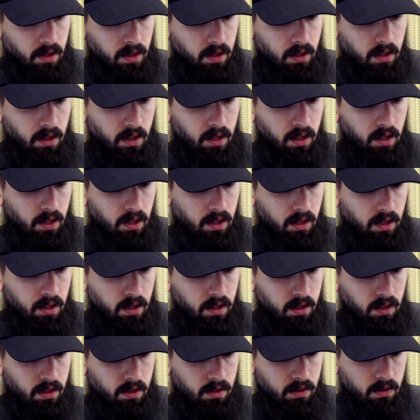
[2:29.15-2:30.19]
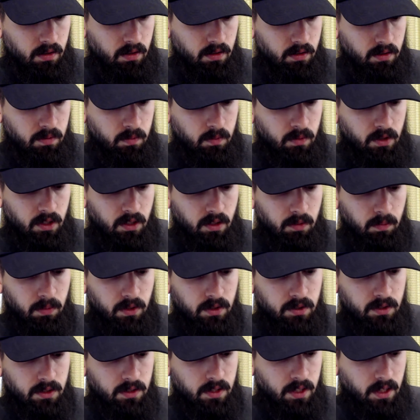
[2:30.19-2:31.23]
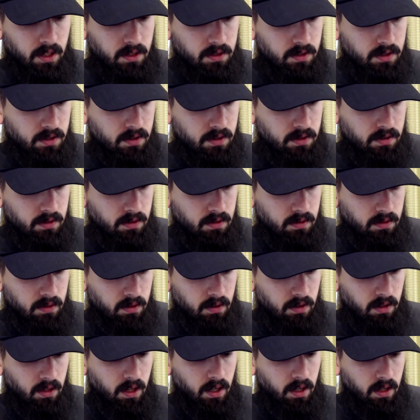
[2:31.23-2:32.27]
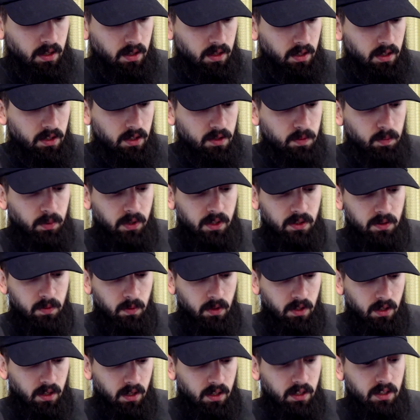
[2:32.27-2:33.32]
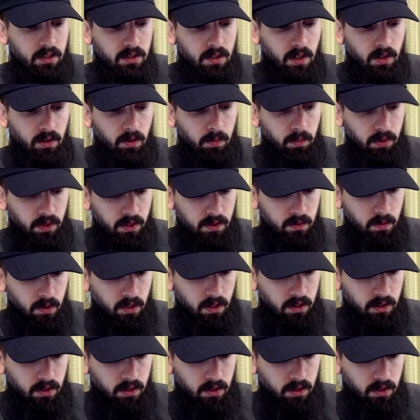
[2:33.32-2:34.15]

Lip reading: And getting a bunch of texts. And each other planeswalker you